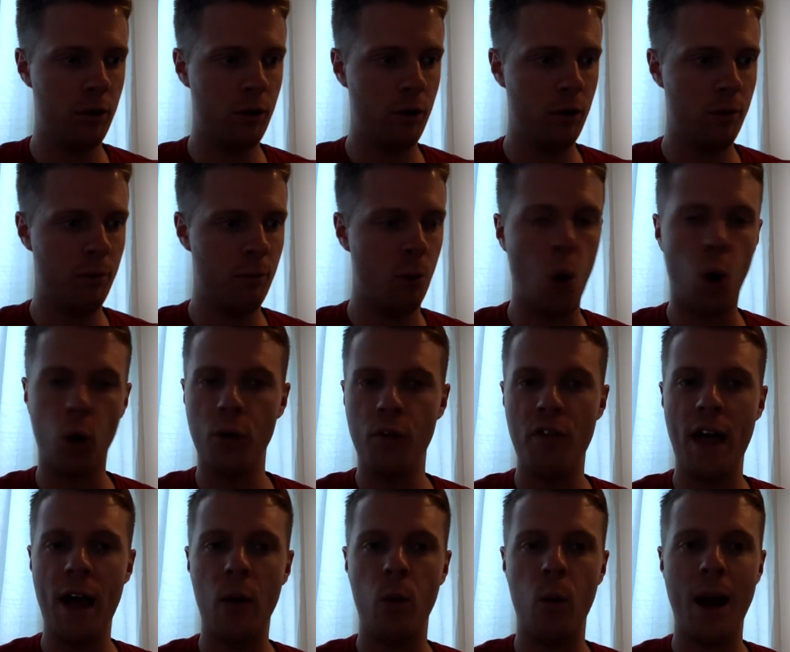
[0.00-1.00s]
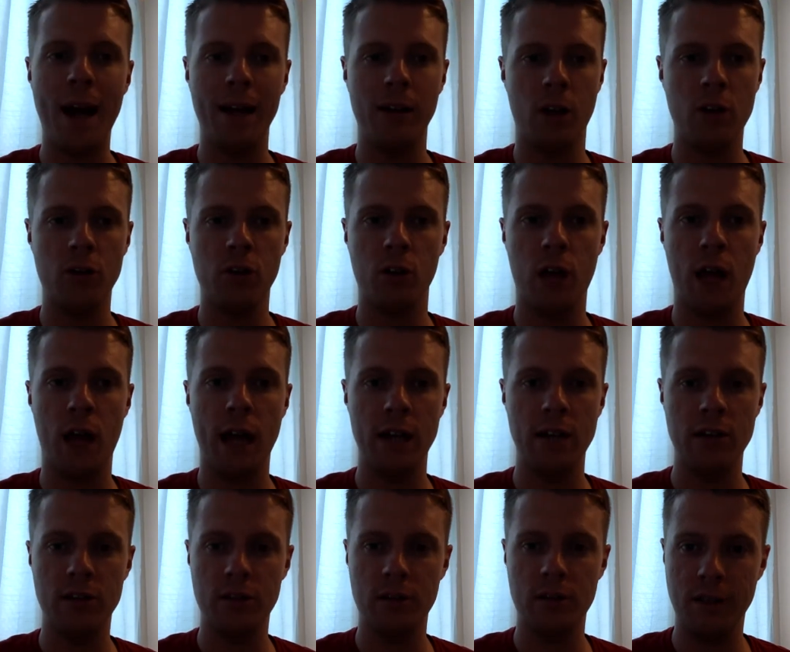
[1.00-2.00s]
more of their weight loss
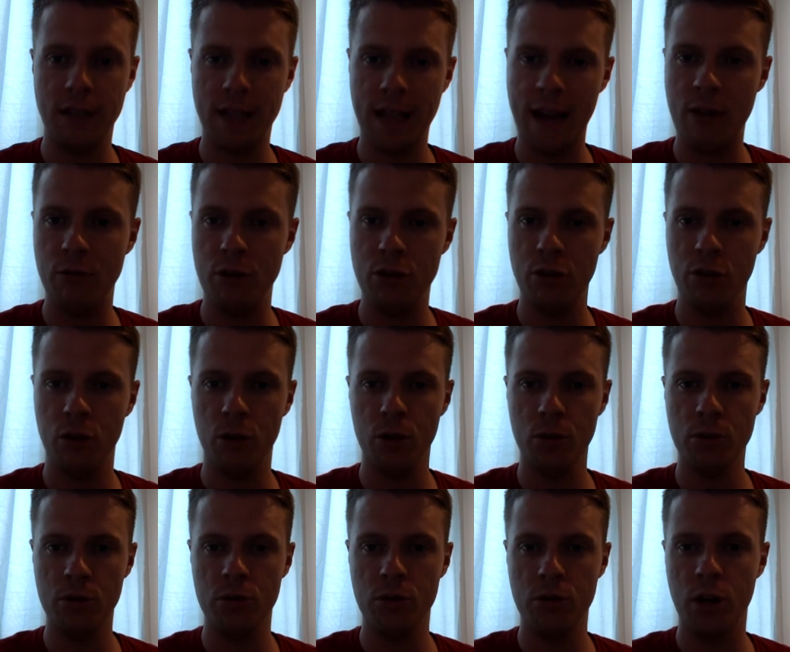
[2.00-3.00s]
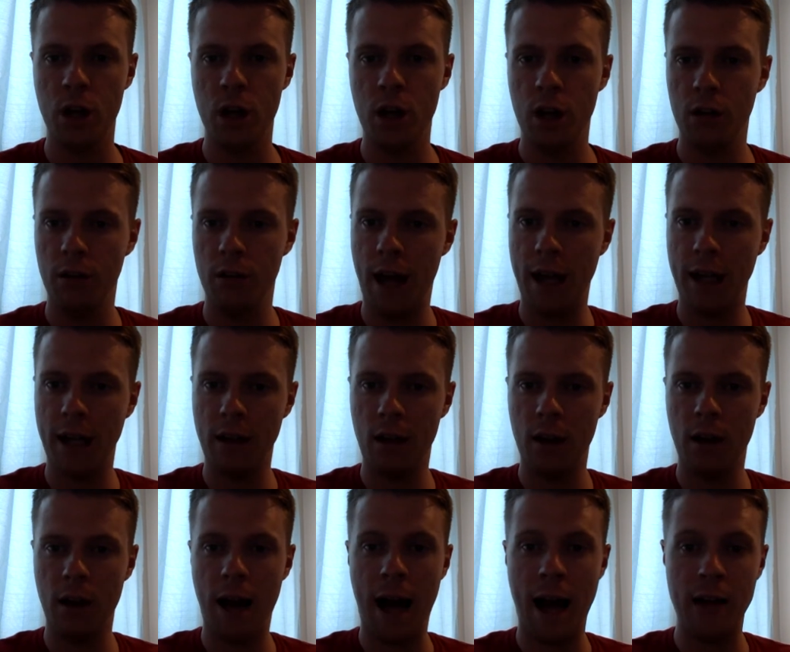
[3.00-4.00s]
clients get results,
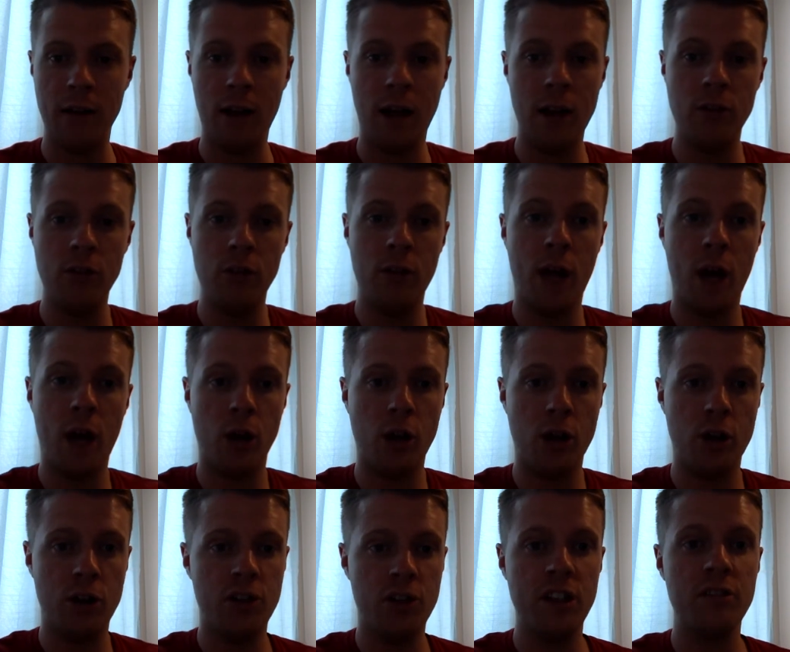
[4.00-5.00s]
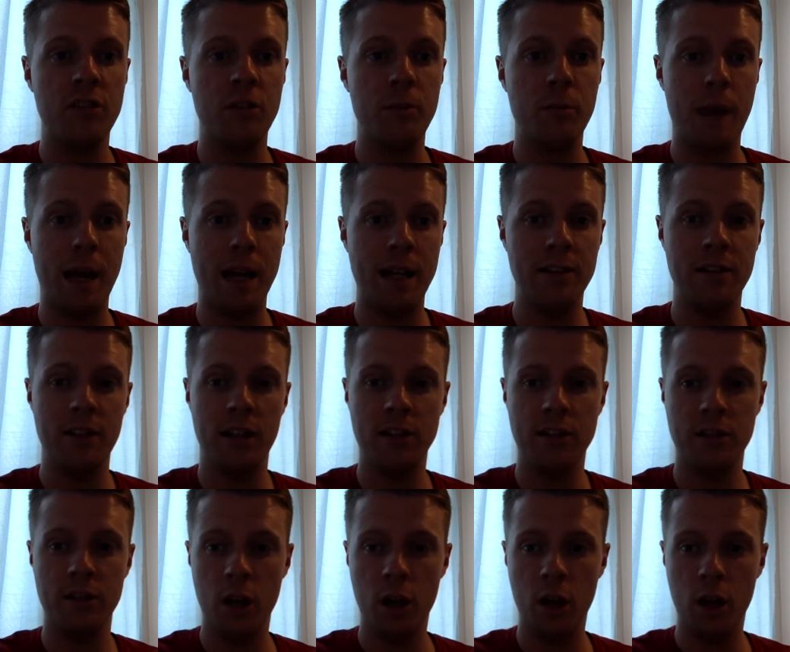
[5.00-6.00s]
and do that on a consistent
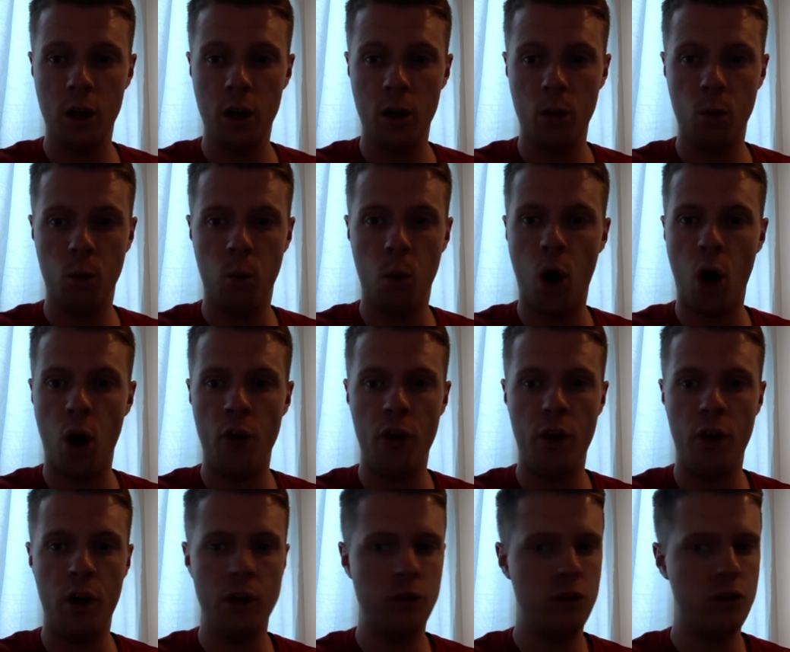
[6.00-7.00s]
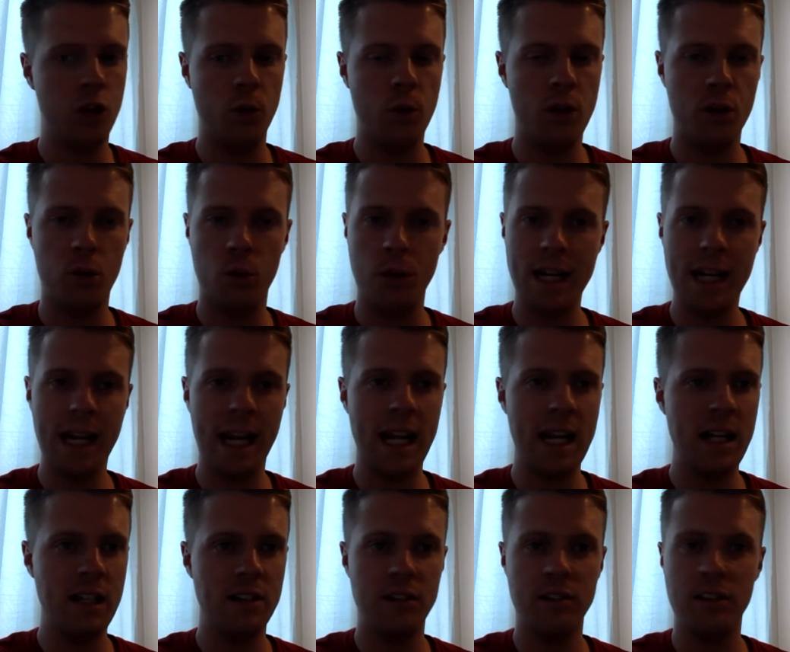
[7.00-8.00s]
basis. What are the 2 or 3
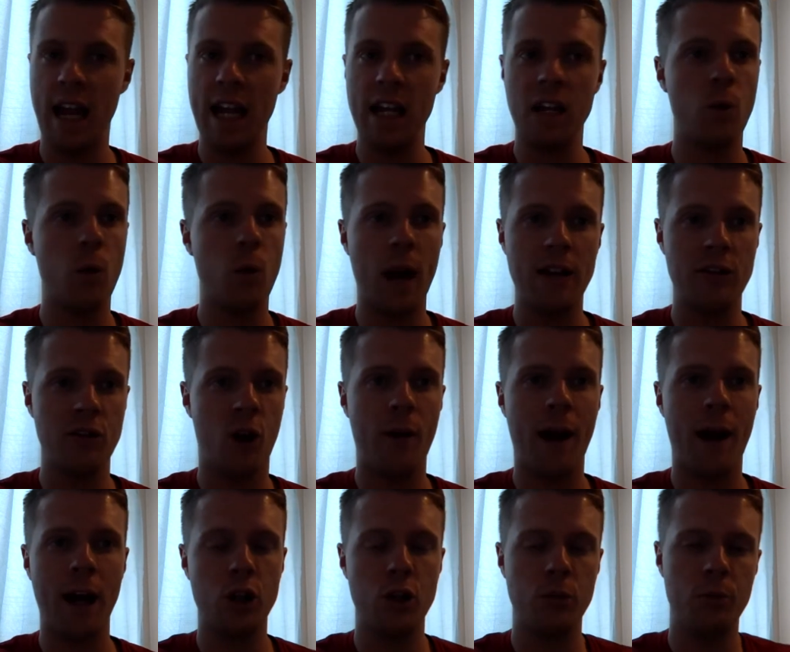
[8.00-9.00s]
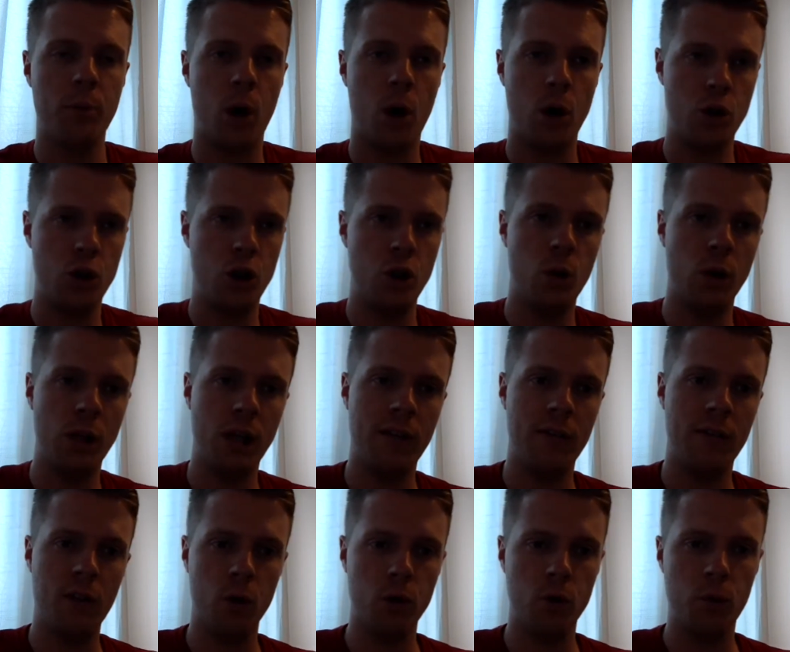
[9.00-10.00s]
key takeaways or action points you would
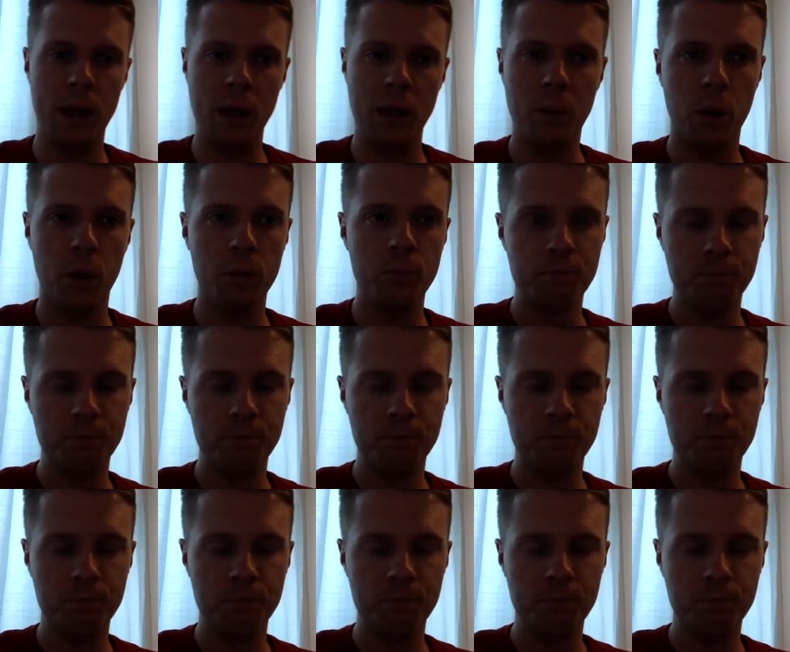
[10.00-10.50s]
give those people?